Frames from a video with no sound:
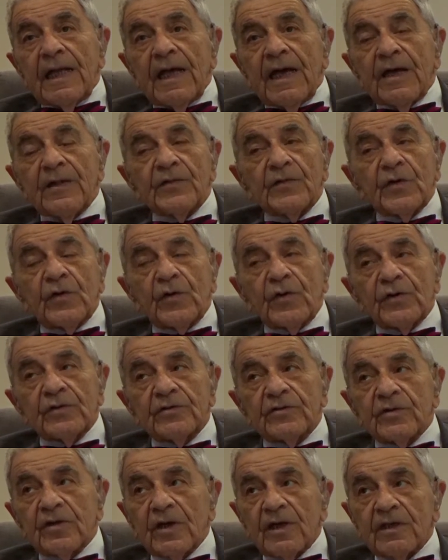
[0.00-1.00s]
and
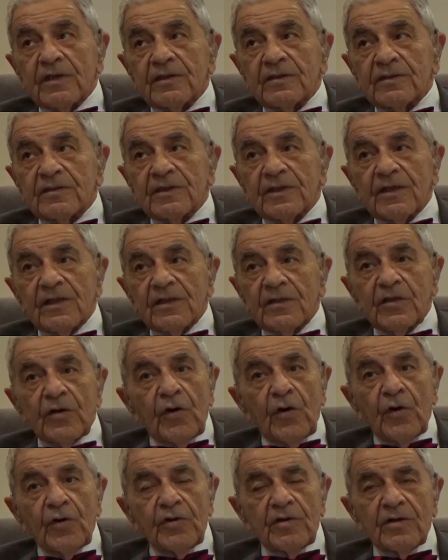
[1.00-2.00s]
the
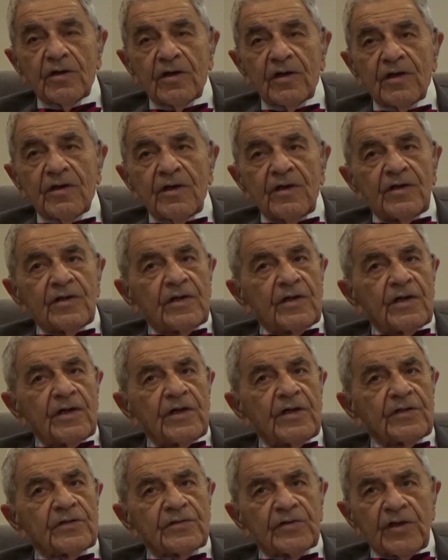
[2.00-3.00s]
owner
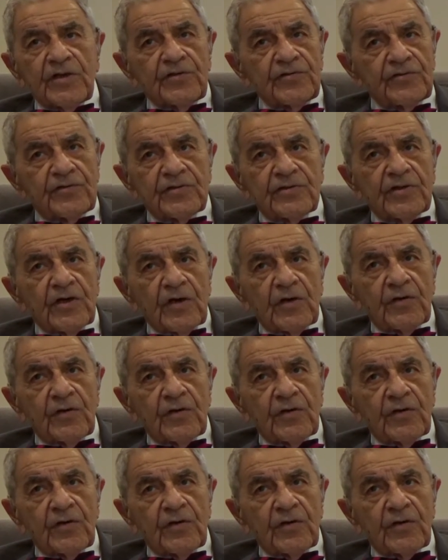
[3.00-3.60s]
trusted a